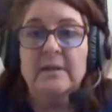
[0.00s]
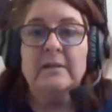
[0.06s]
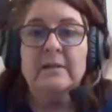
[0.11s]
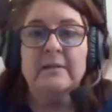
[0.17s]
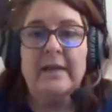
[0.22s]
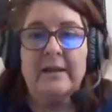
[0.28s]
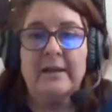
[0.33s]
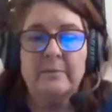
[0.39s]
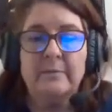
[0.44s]

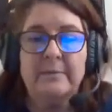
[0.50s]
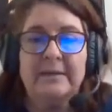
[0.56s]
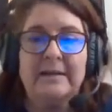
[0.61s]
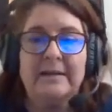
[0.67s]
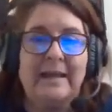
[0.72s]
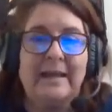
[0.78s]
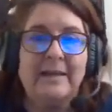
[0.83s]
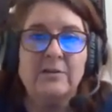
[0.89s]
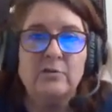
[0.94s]
and that could be
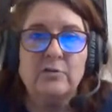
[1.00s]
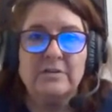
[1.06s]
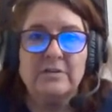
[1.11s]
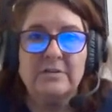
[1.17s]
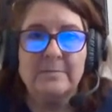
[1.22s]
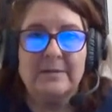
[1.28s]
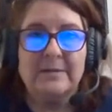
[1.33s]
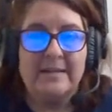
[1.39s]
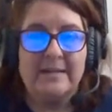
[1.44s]
an
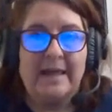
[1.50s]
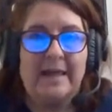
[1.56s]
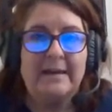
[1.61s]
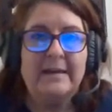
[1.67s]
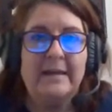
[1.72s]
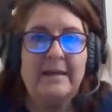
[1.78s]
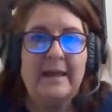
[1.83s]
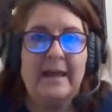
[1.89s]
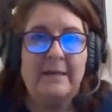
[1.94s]
aneurysm in that
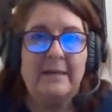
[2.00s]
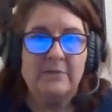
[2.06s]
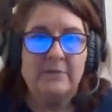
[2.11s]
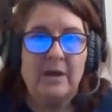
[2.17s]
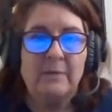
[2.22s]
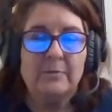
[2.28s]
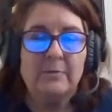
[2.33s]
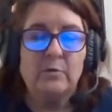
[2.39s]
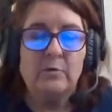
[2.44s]

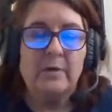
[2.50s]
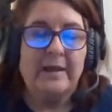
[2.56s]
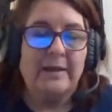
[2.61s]
abdominal